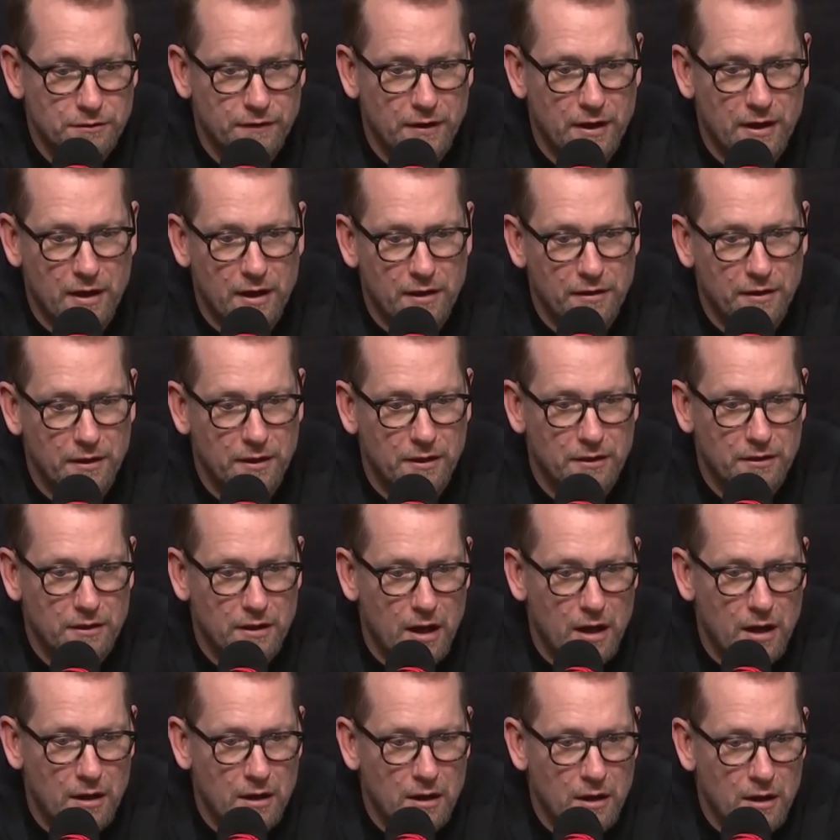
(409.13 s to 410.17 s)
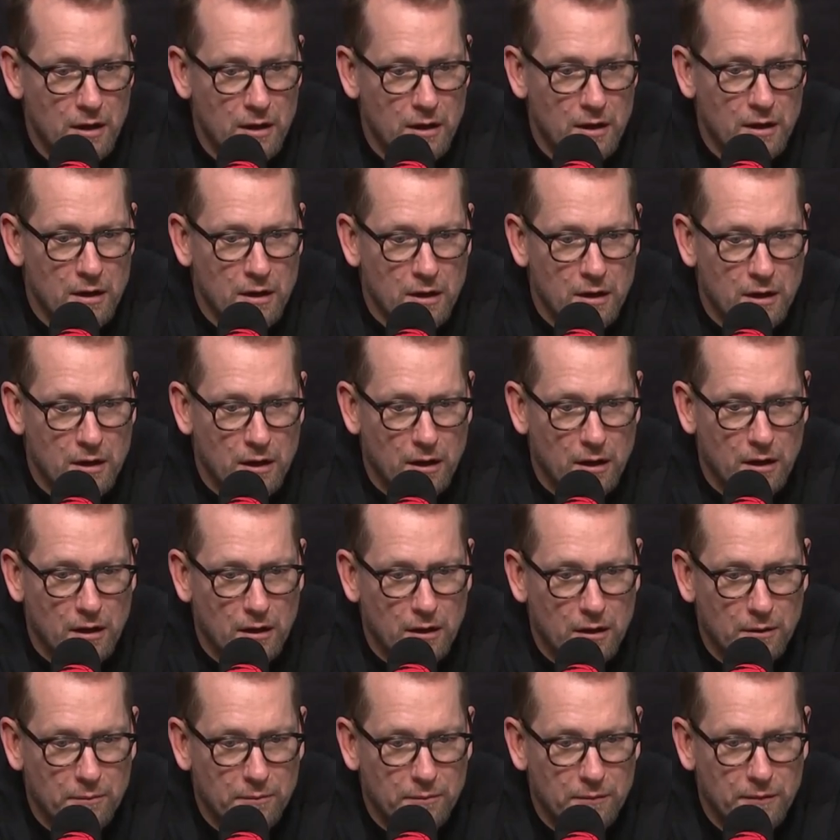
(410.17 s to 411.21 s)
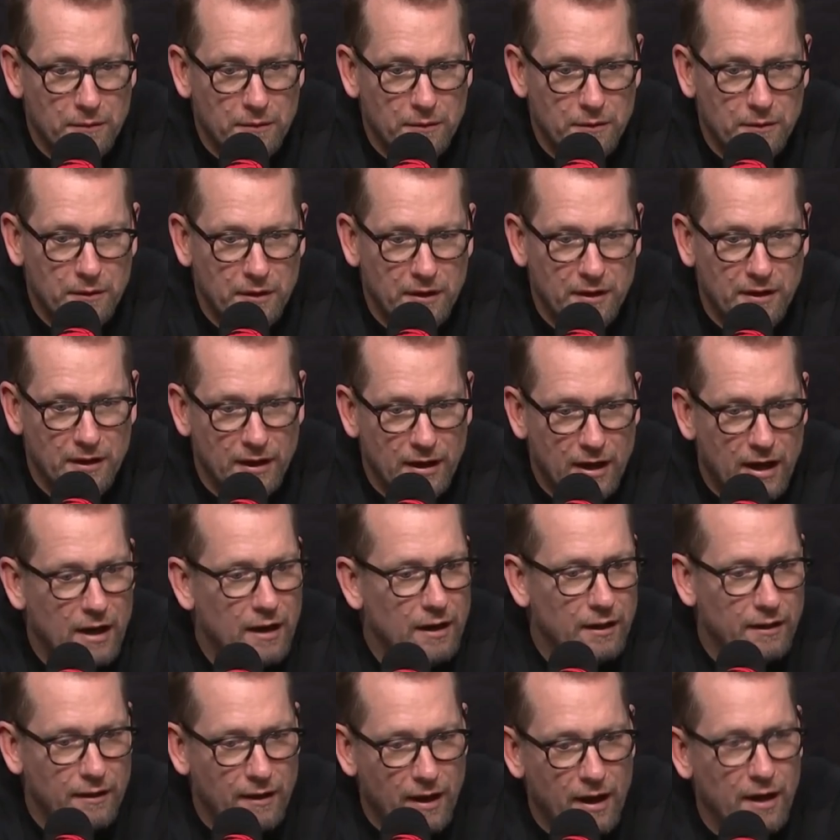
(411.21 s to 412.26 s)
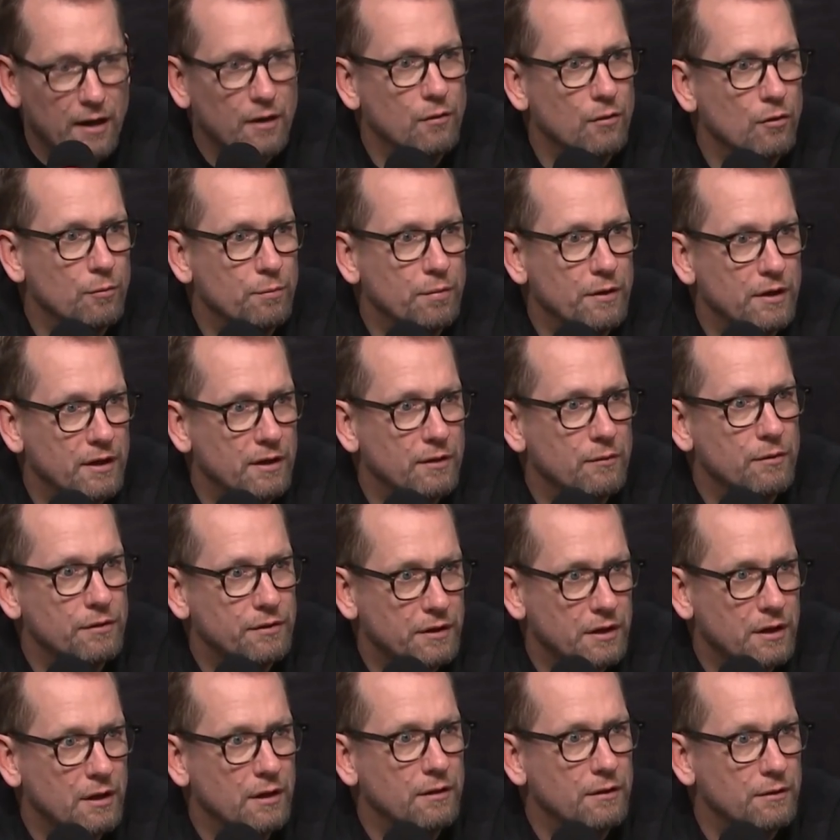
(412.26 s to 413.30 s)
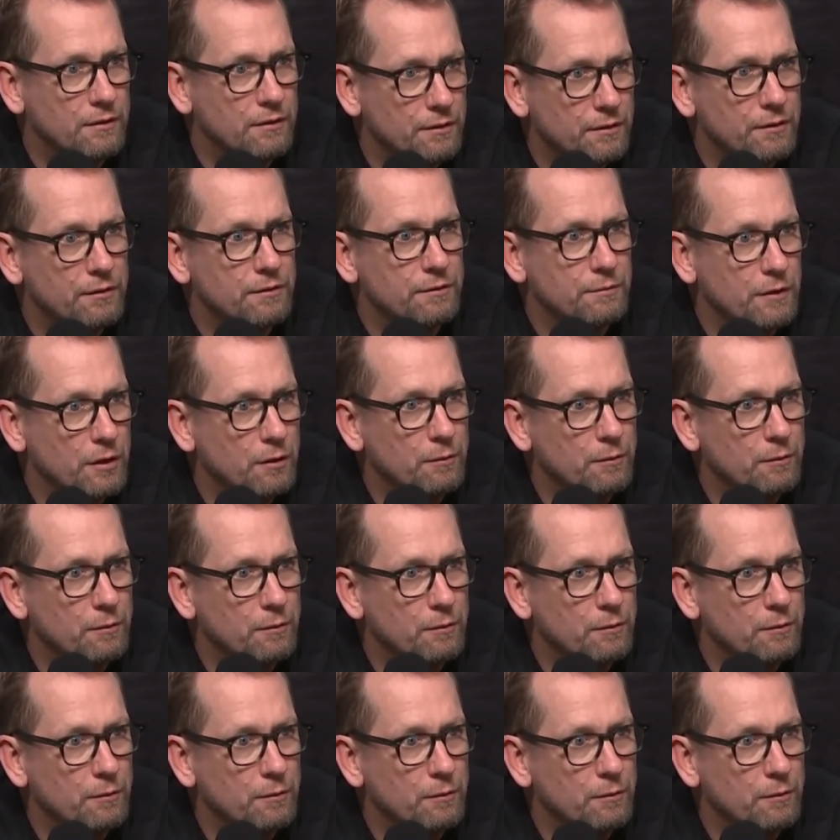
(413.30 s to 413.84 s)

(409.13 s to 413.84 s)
So, man, I think that he can get out of that group and in with the other,